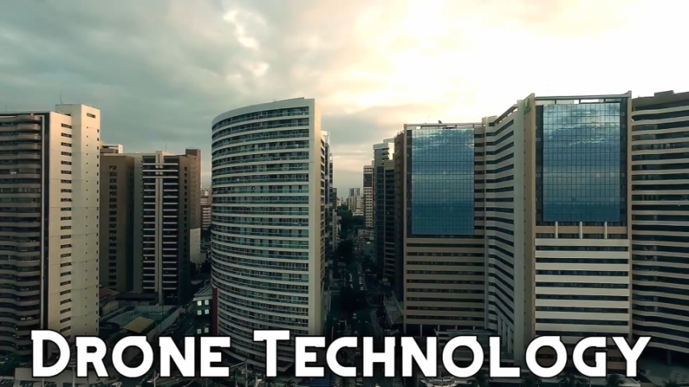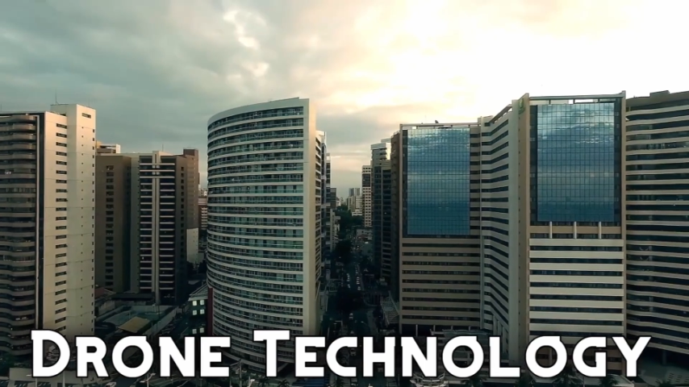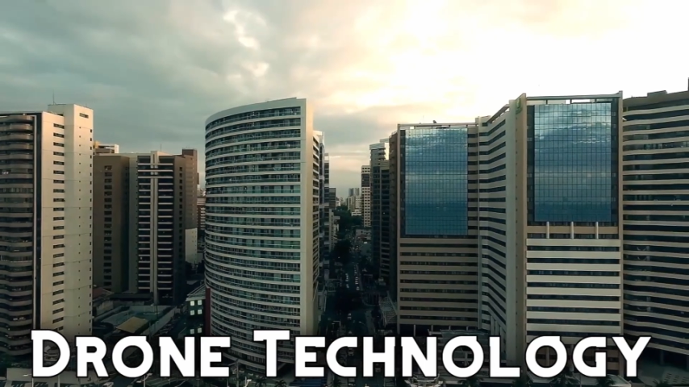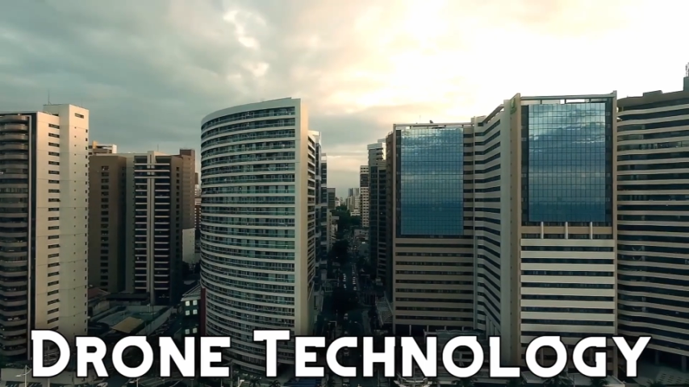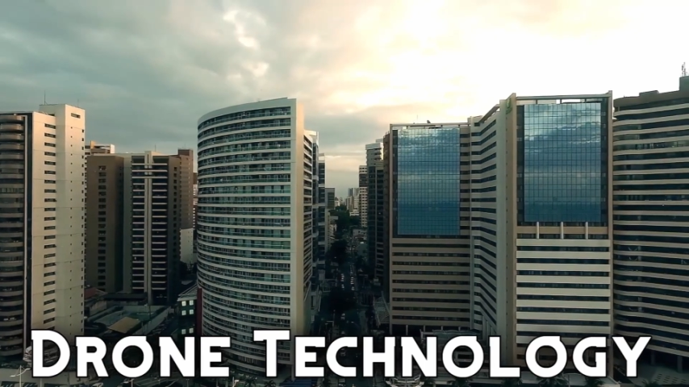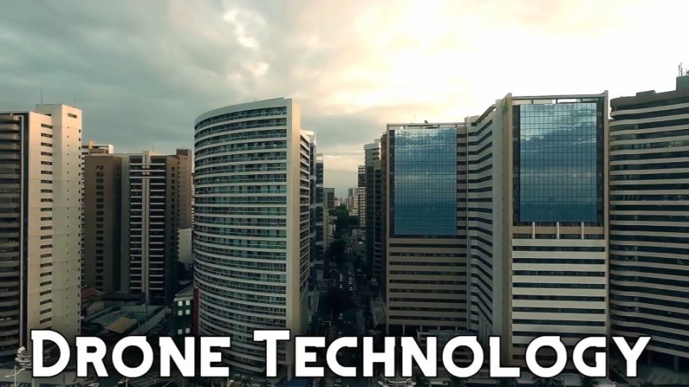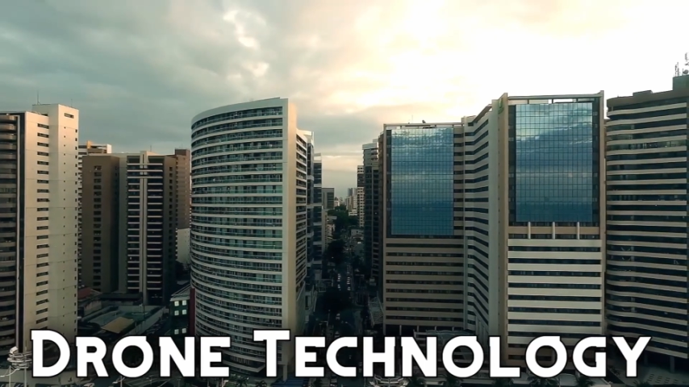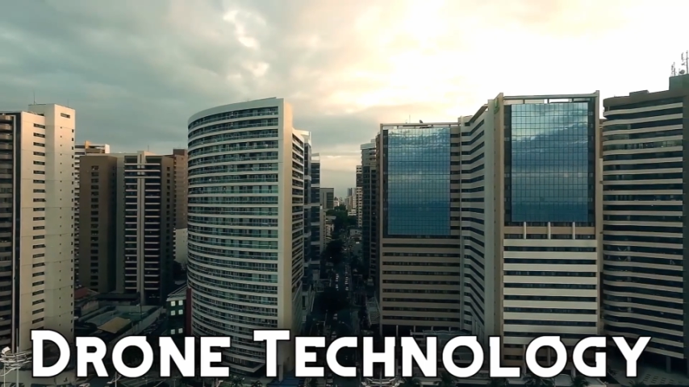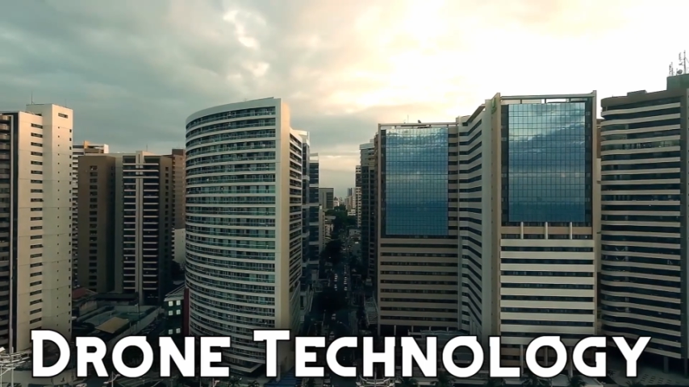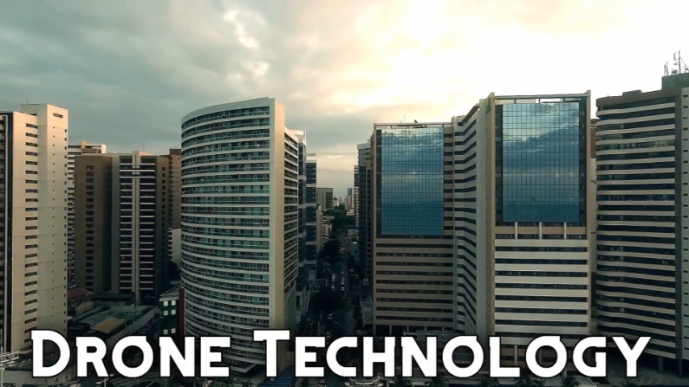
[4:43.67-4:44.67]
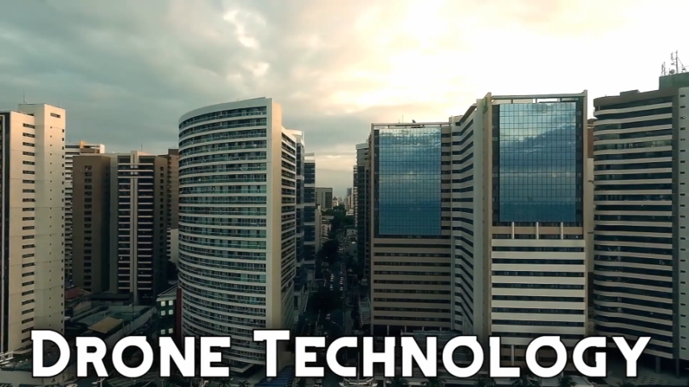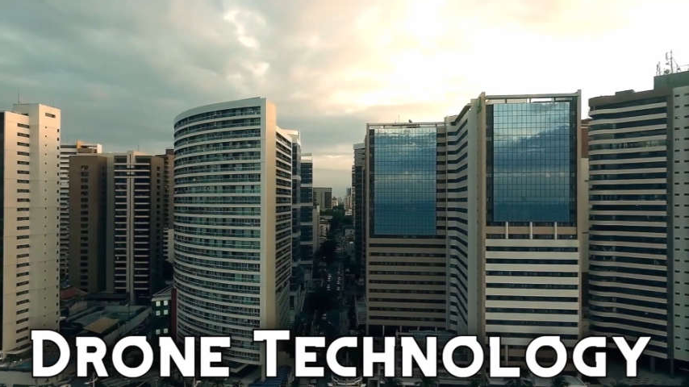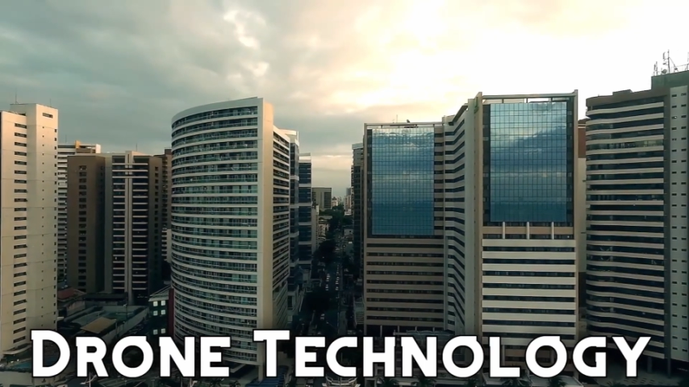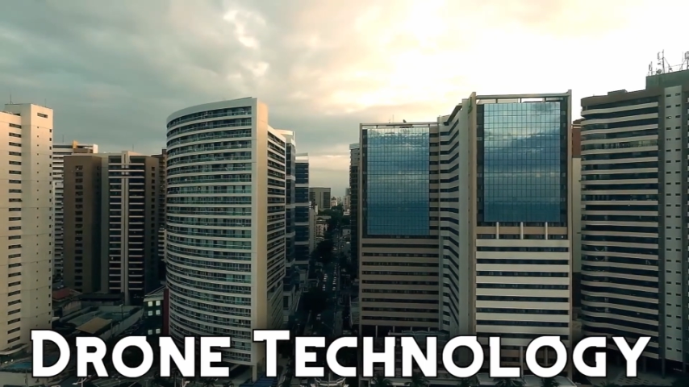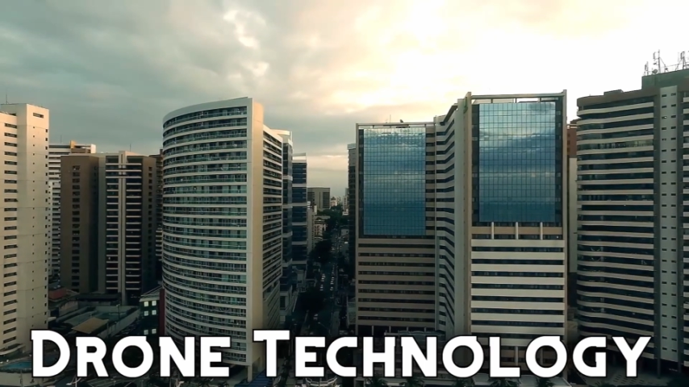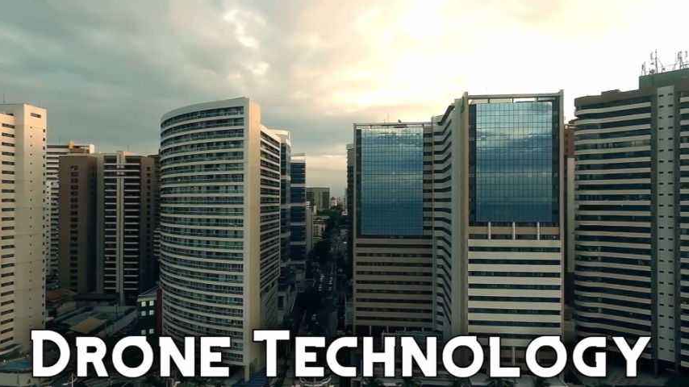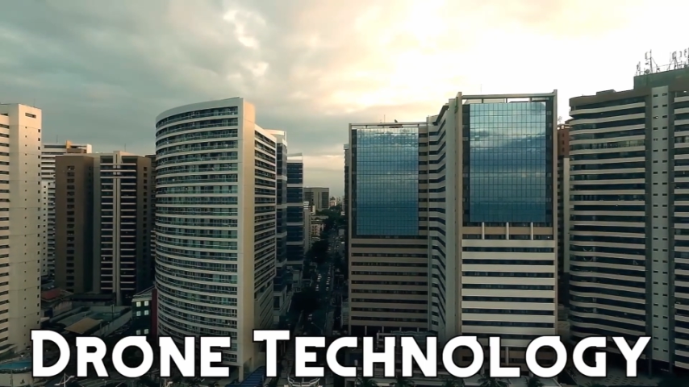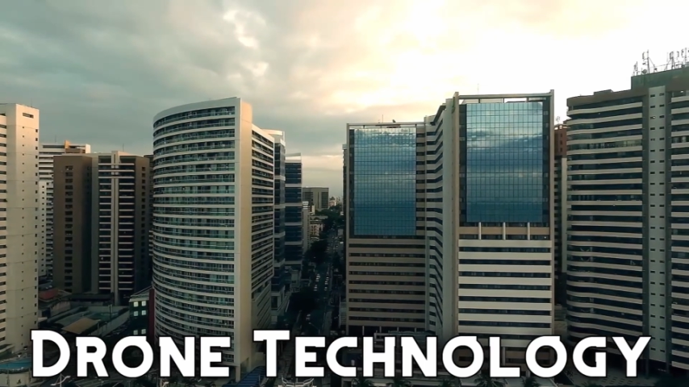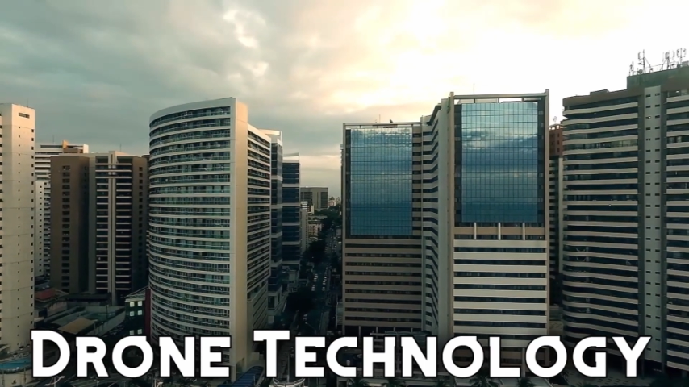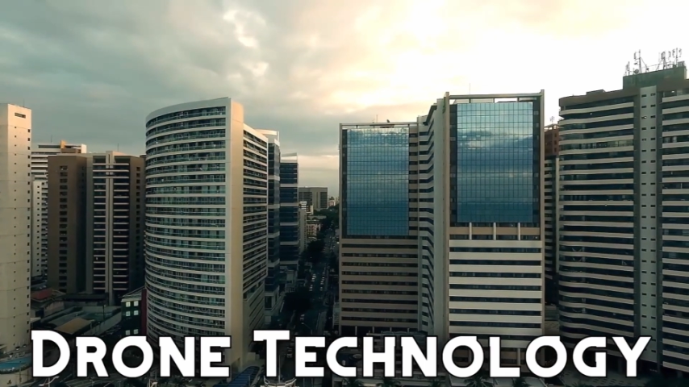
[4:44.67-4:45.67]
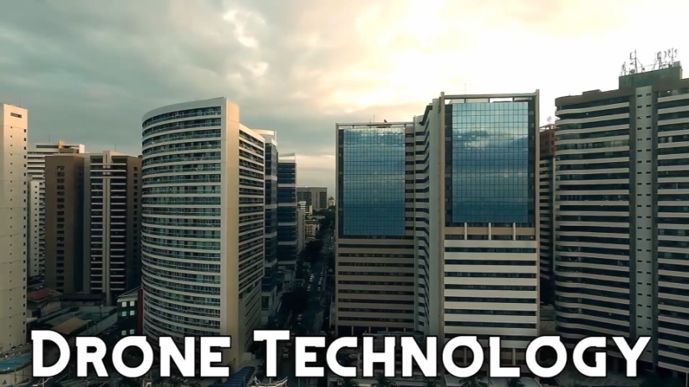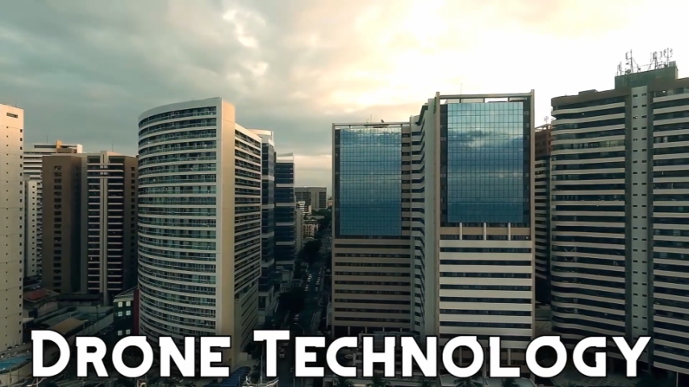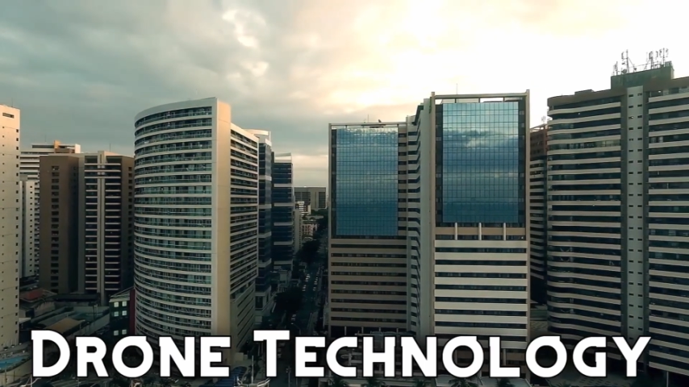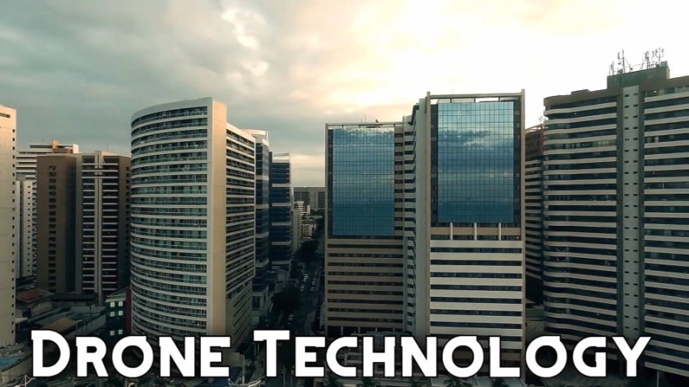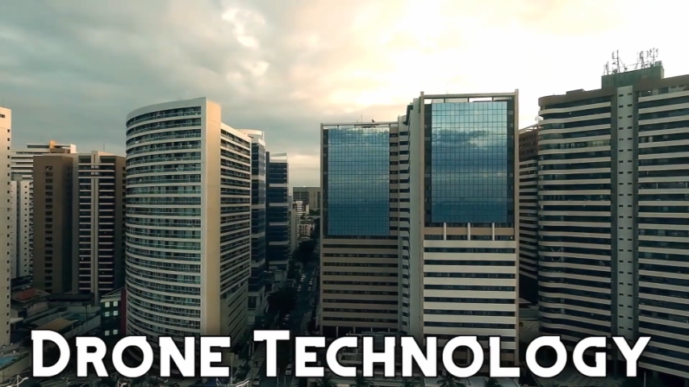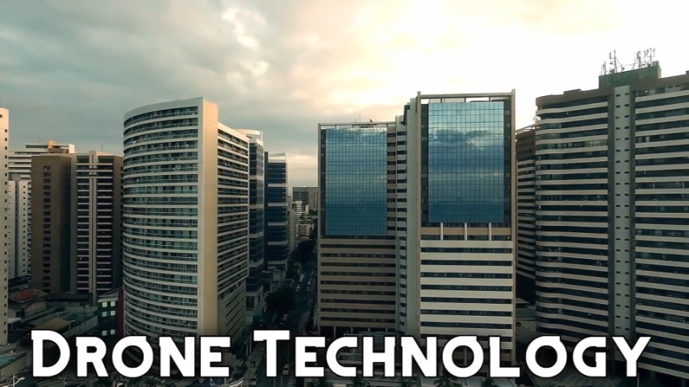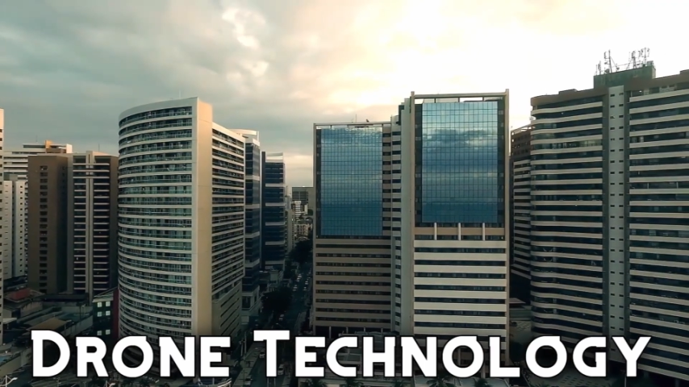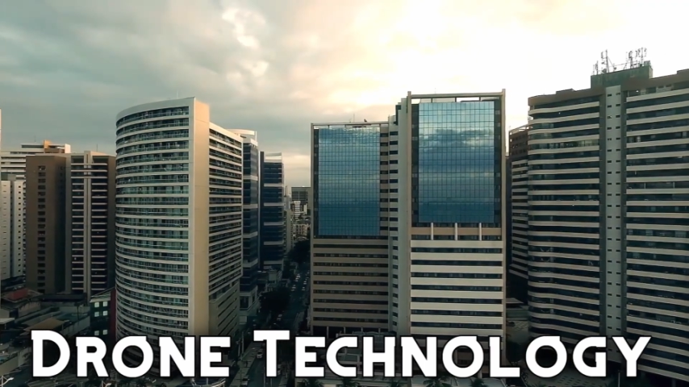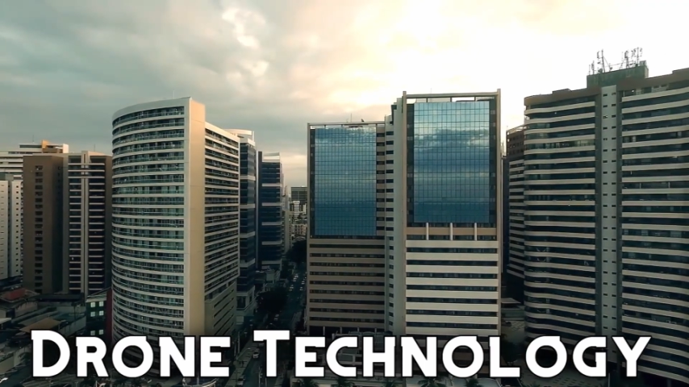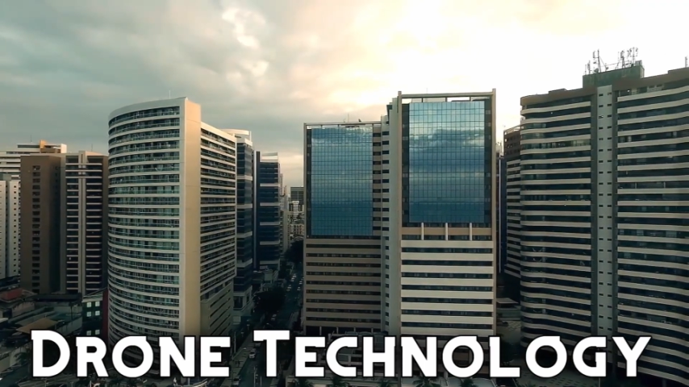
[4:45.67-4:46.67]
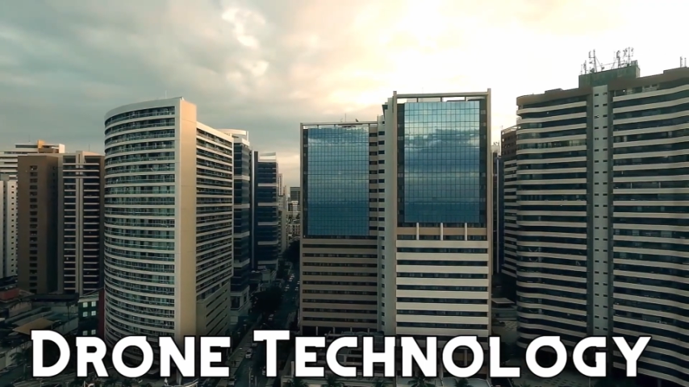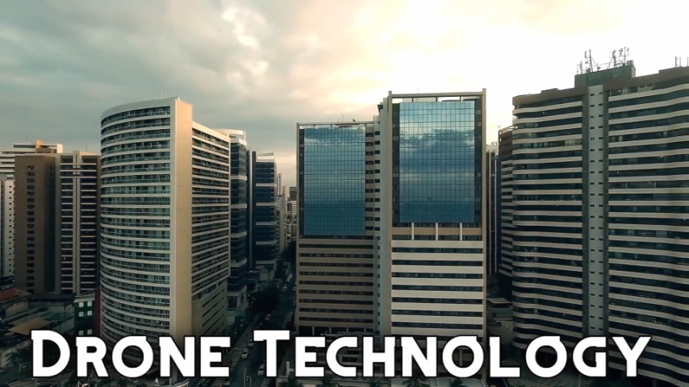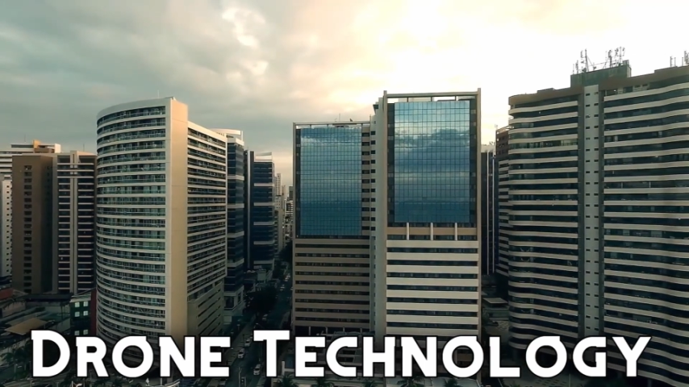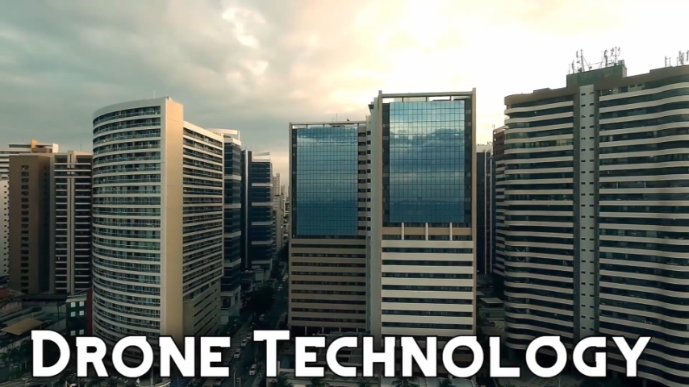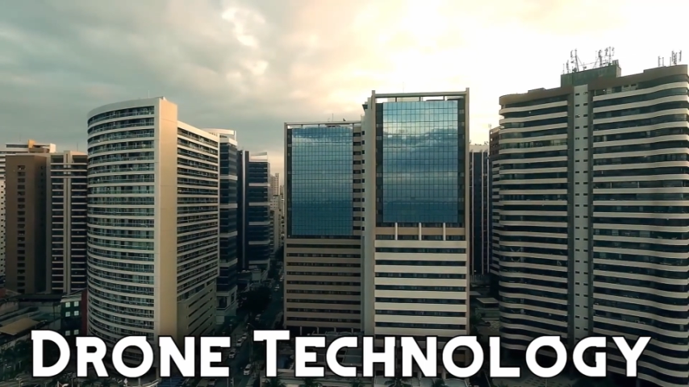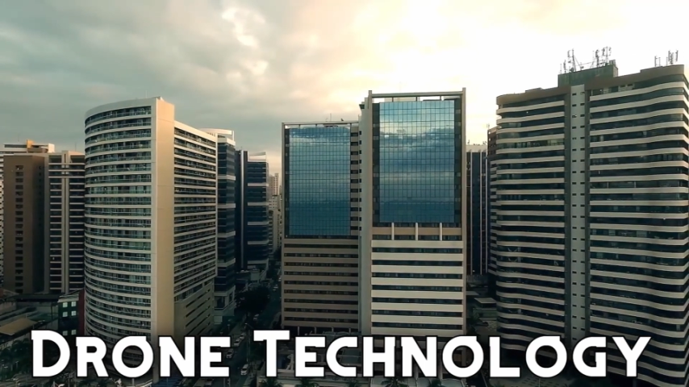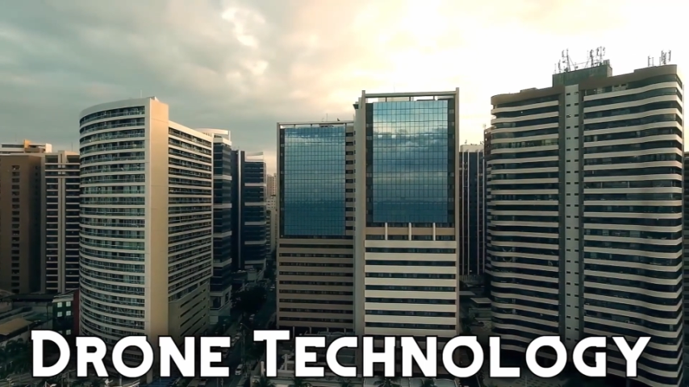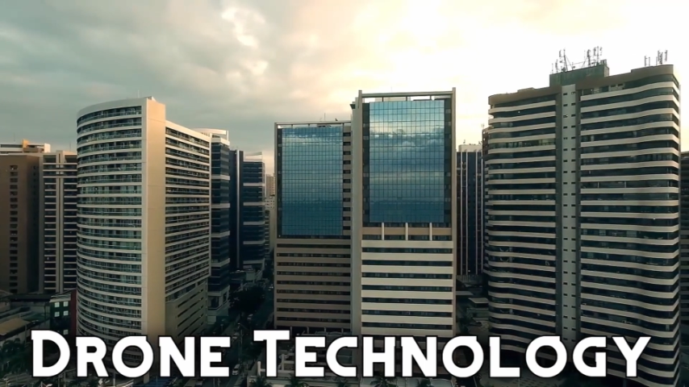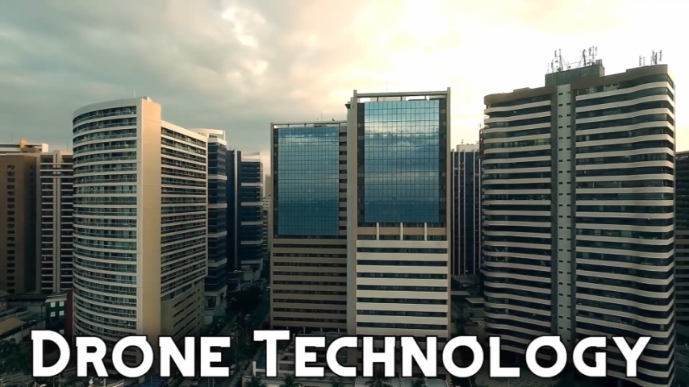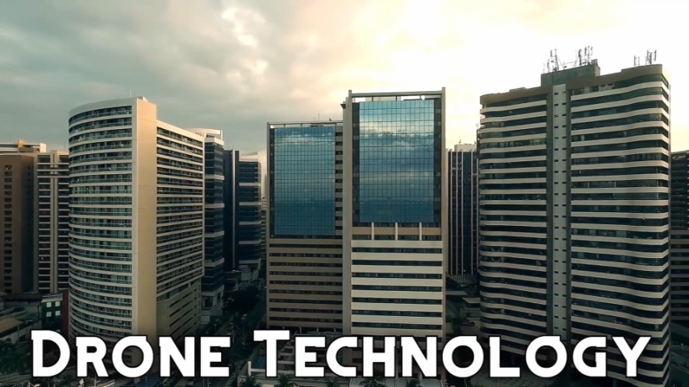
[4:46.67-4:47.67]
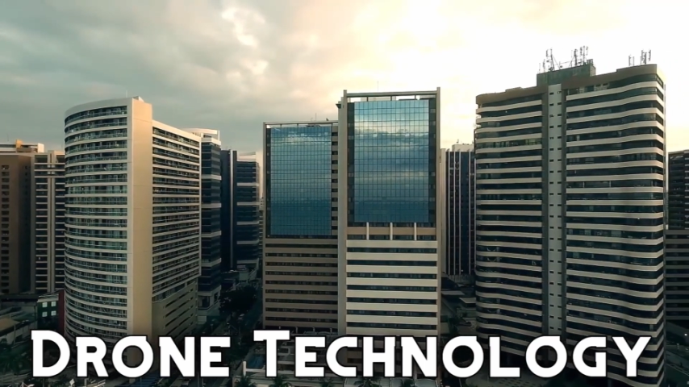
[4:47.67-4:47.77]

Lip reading: No face is visible, so there are no lips to read.